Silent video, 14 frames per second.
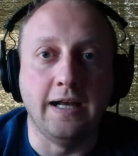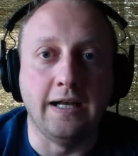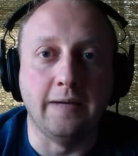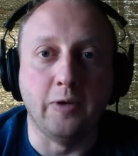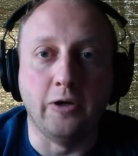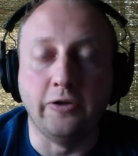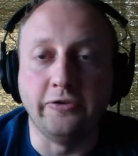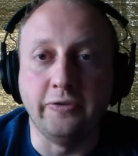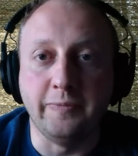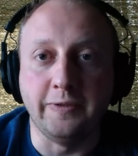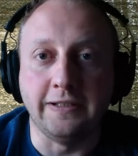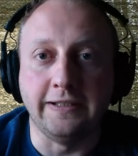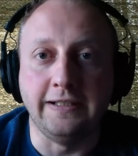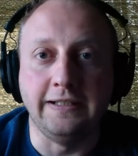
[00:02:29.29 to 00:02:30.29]

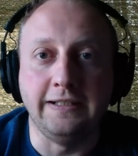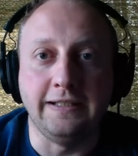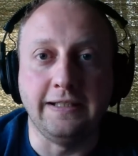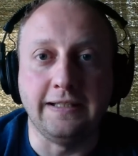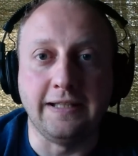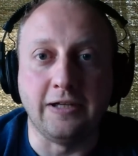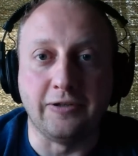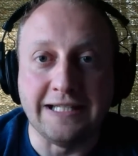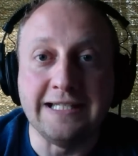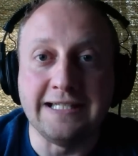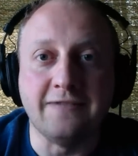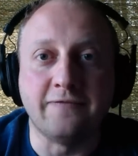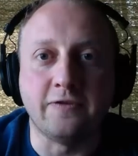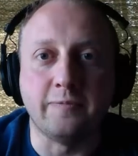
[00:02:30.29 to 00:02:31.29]
Ultimately, there
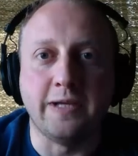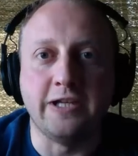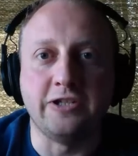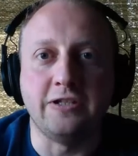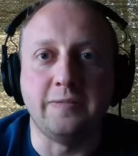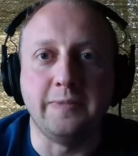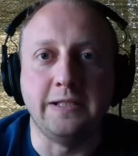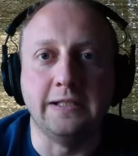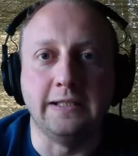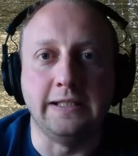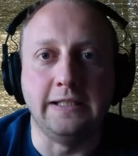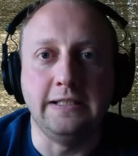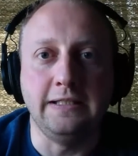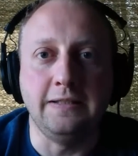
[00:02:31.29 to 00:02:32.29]
is information to be
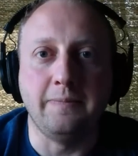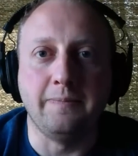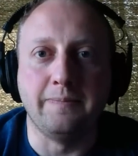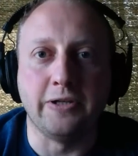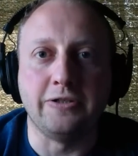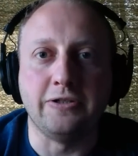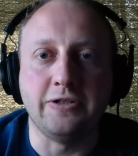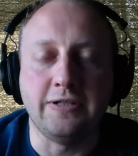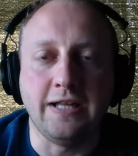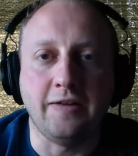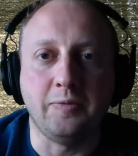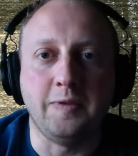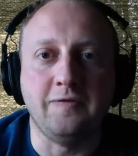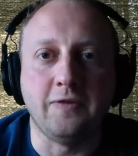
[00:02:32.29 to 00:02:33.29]
gleaned, but you just
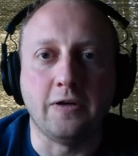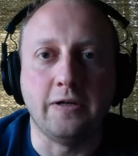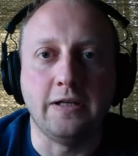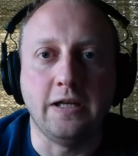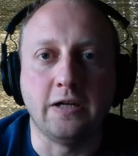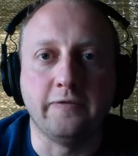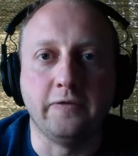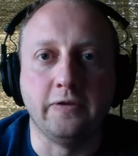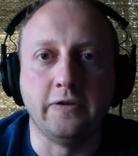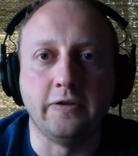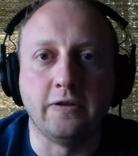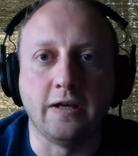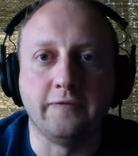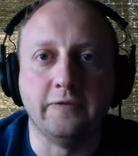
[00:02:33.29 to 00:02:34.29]
have to be very careful
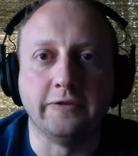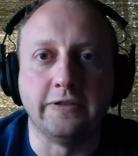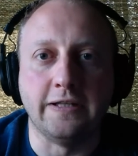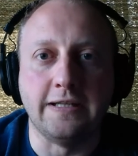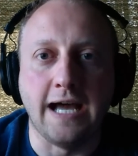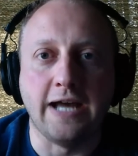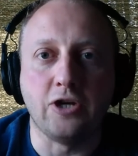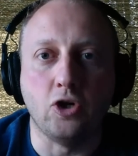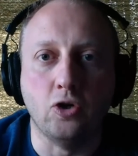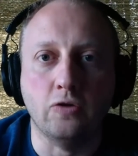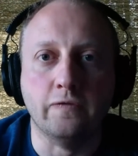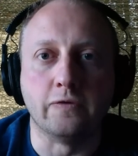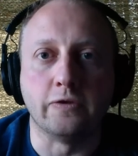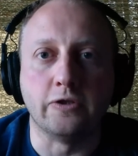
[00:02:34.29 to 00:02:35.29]
and thoughtful to not
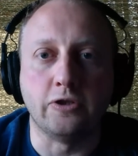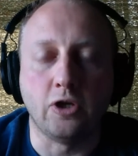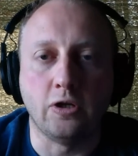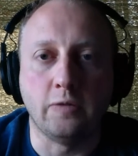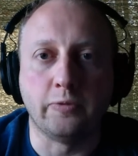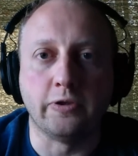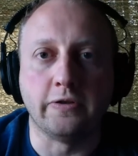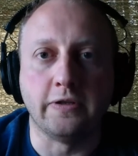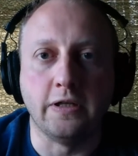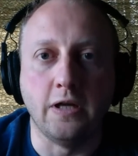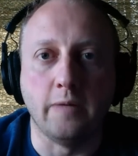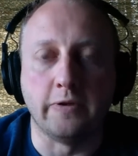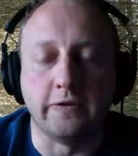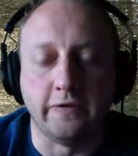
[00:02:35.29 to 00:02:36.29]
overinterpret the
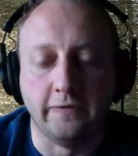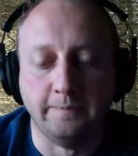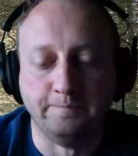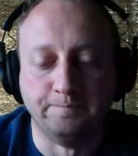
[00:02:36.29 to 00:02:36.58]
numbers.